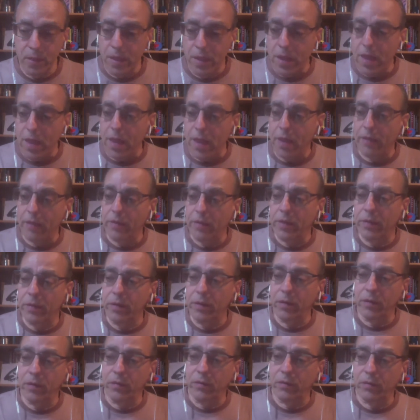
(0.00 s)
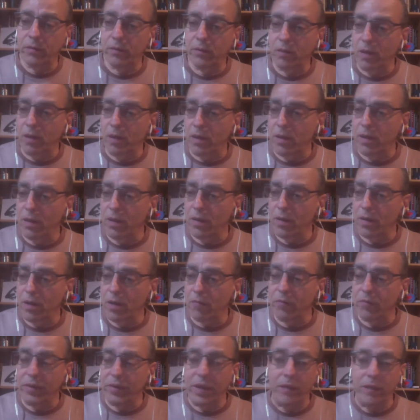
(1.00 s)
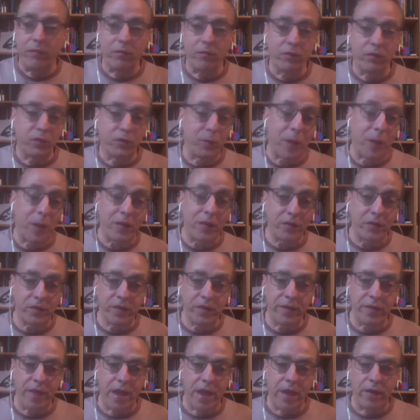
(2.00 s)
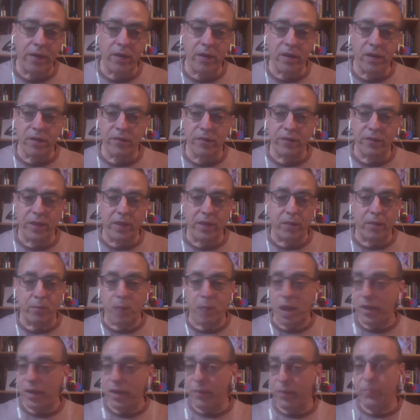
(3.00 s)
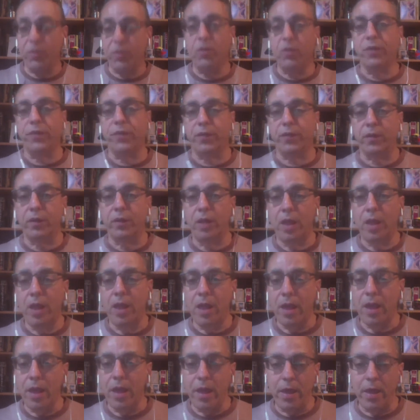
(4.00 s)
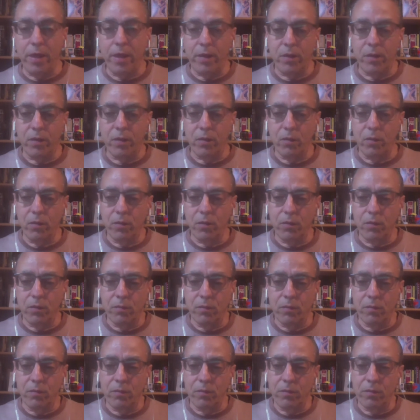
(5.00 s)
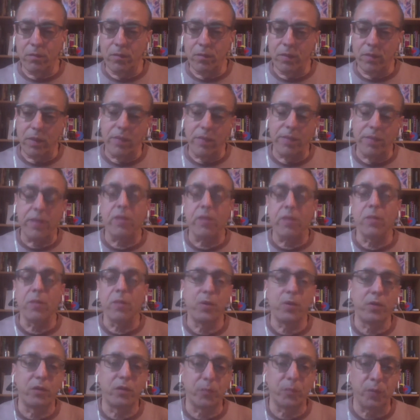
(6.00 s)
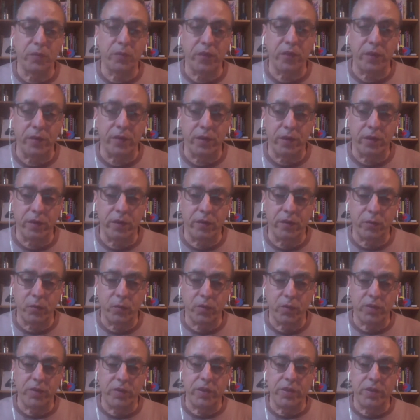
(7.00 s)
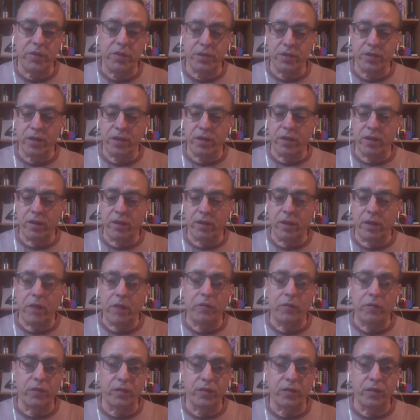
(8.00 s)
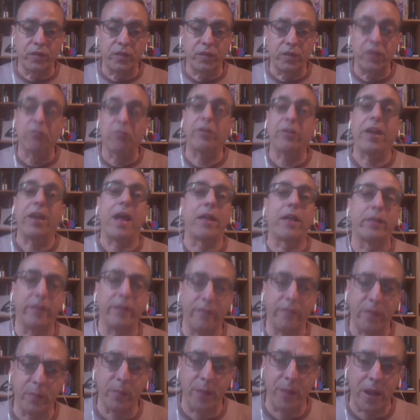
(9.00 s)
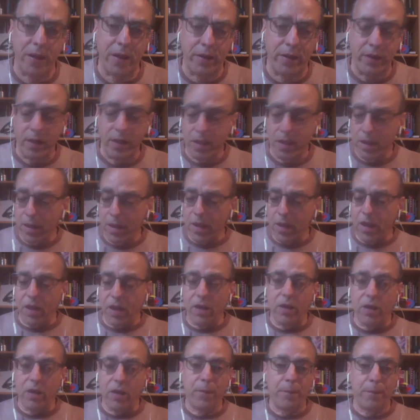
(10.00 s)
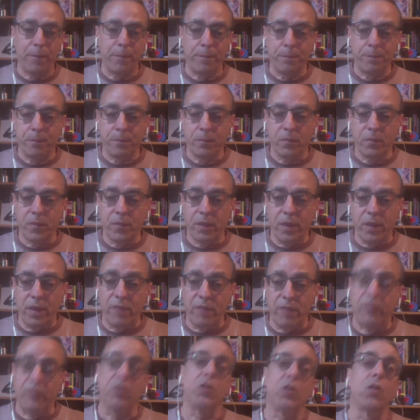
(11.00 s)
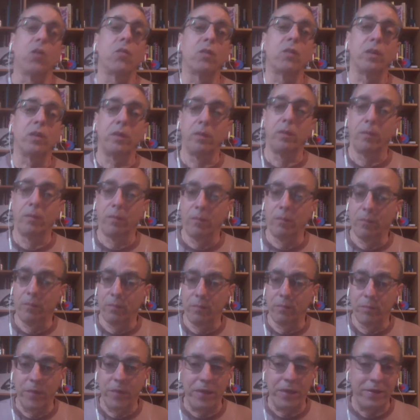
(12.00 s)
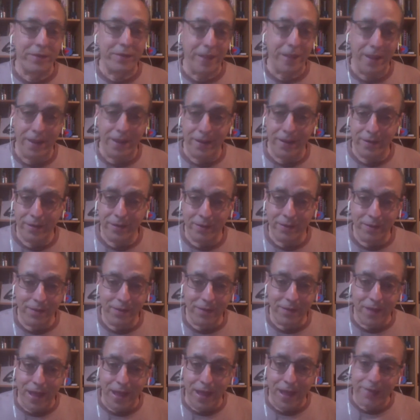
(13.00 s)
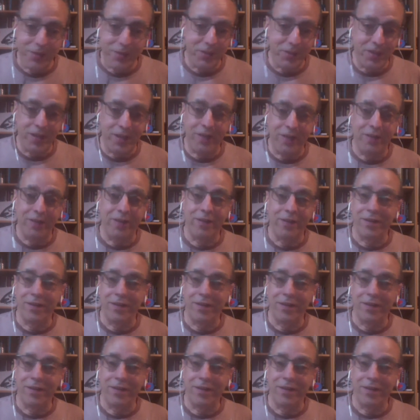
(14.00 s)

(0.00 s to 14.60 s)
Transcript: and then there's a response to that of like body beautiful. And I think the Buddha is presenting us with a teaching that allows us to see the reality of the body. If you don't maintain hygiene and